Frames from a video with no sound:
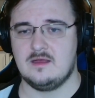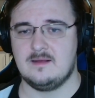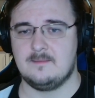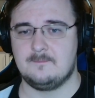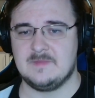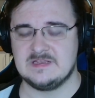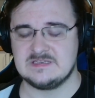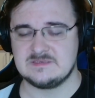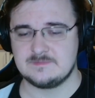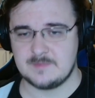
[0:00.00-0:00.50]

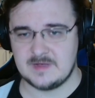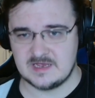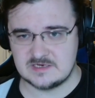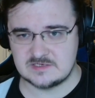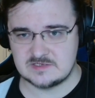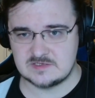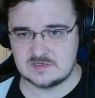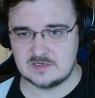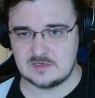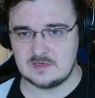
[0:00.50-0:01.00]

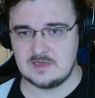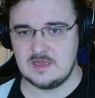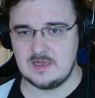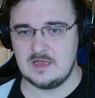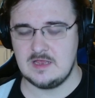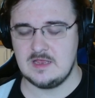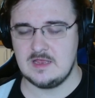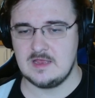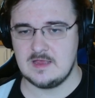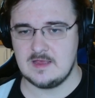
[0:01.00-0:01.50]

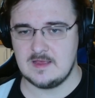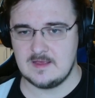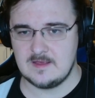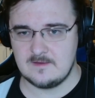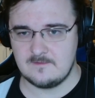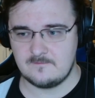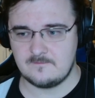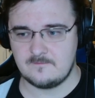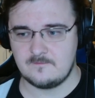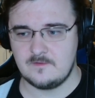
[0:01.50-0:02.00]
especially
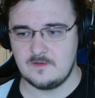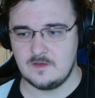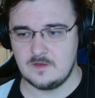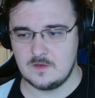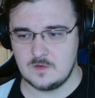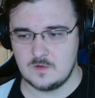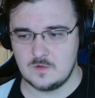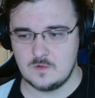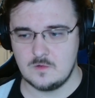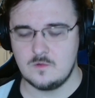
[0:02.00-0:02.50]
if
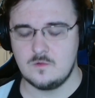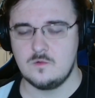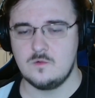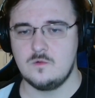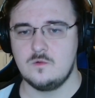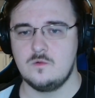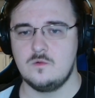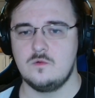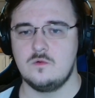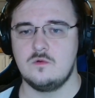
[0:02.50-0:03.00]

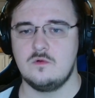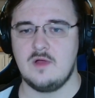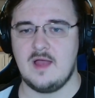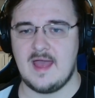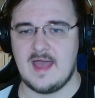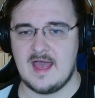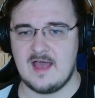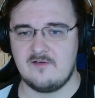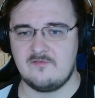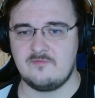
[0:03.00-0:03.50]
you
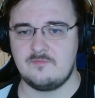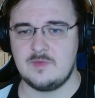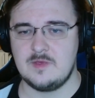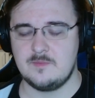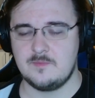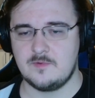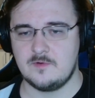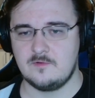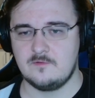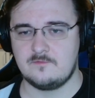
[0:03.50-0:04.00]
have
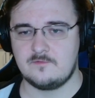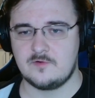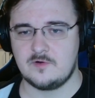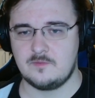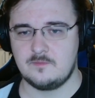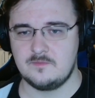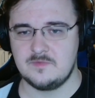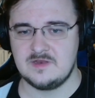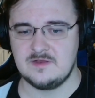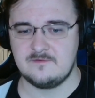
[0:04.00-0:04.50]
people
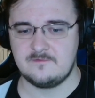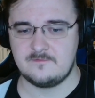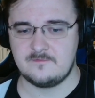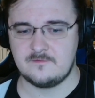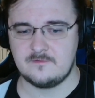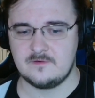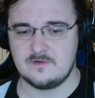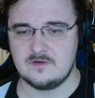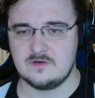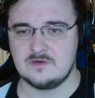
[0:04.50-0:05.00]
from
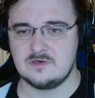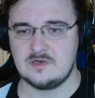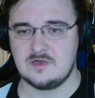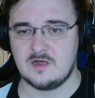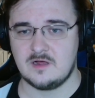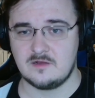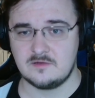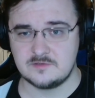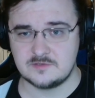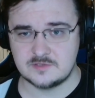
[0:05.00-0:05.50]
different
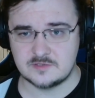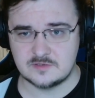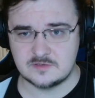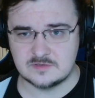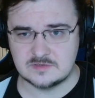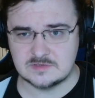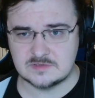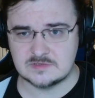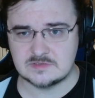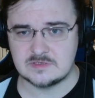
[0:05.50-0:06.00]

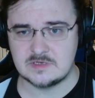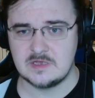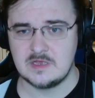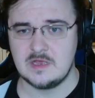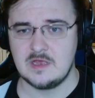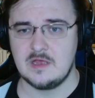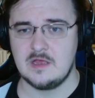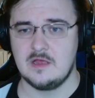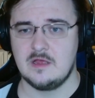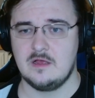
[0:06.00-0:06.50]
cultures.
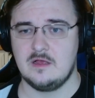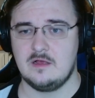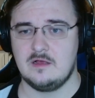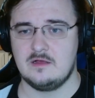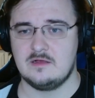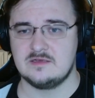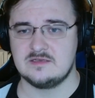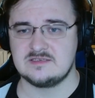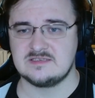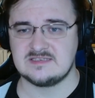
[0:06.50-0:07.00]

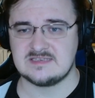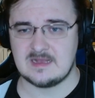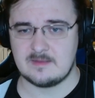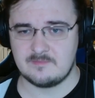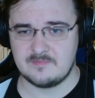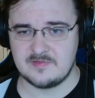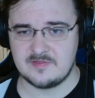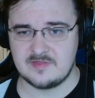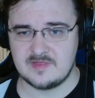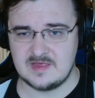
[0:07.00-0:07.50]
Some
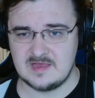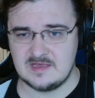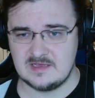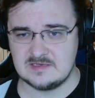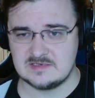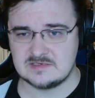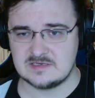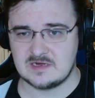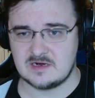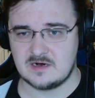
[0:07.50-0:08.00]

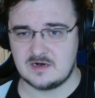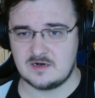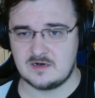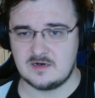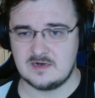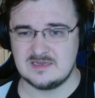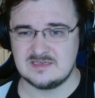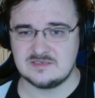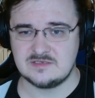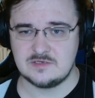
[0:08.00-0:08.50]
things are
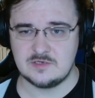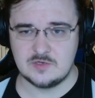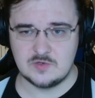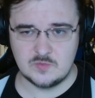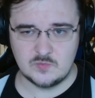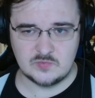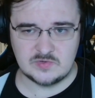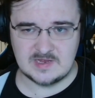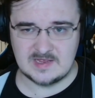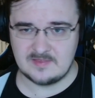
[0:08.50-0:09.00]

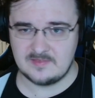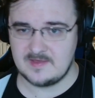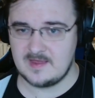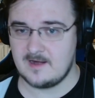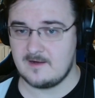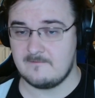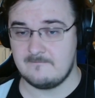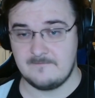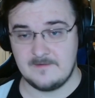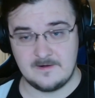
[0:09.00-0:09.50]
assumed and they
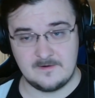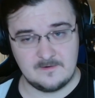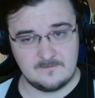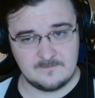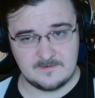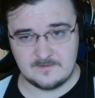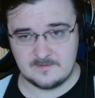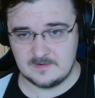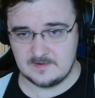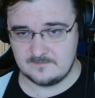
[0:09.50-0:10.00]
are very,
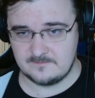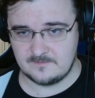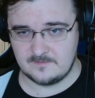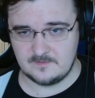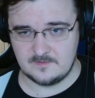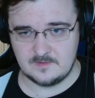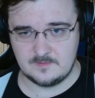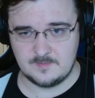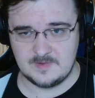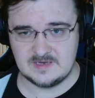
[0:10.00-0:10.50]
very
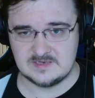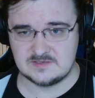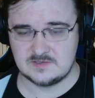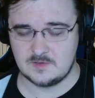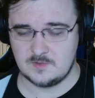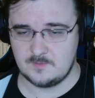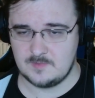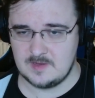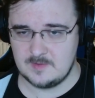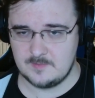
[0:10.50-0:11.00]
different based
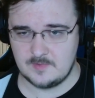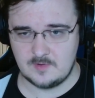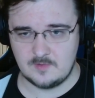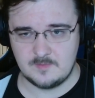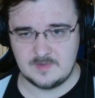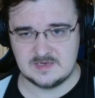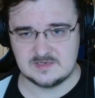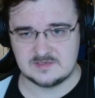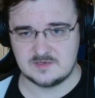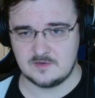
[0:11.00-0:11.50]
on people,
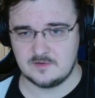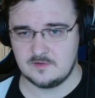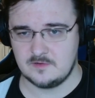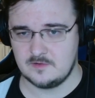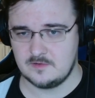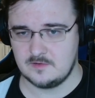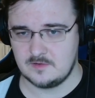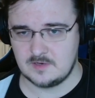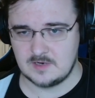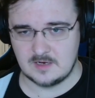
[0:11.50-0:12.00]
based
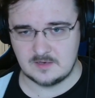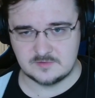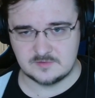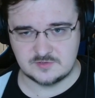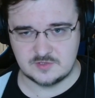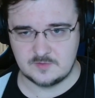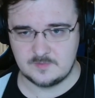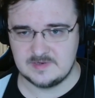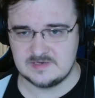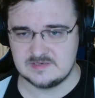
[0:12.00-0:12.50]
on
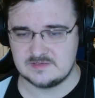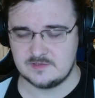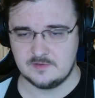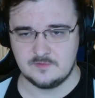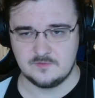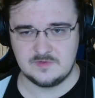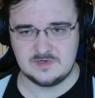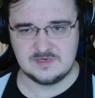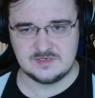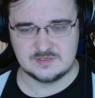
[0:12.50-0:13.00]
culture, based on
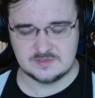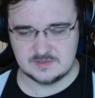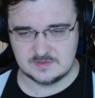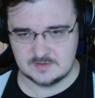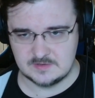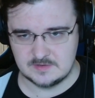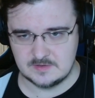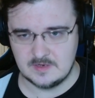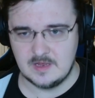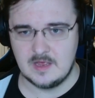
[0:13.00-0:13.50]

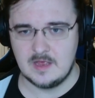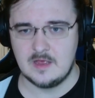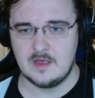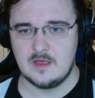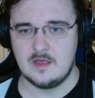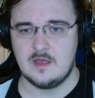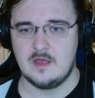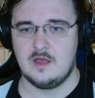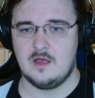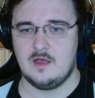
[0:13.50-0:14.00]
region.
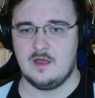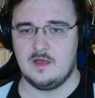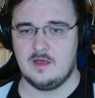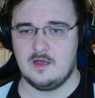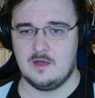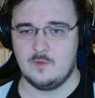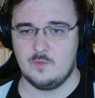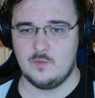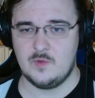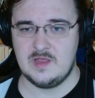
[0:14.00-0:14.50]

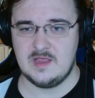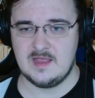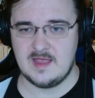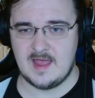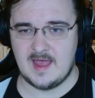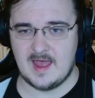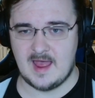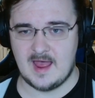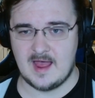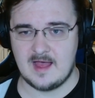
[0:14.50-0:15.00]
We
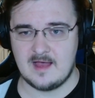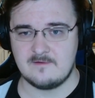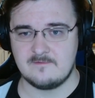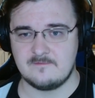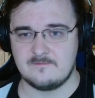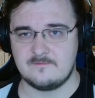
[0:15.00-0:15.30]
have